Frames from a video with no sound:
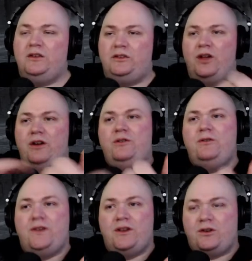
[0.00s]
2 new
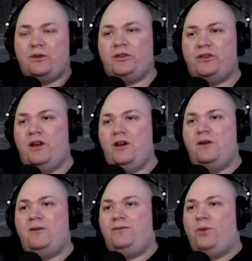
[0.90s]
vehicles,
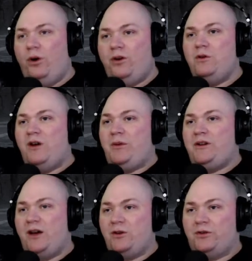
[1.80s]
4 new weapon
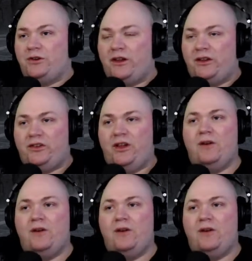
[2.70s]
HUD overlays,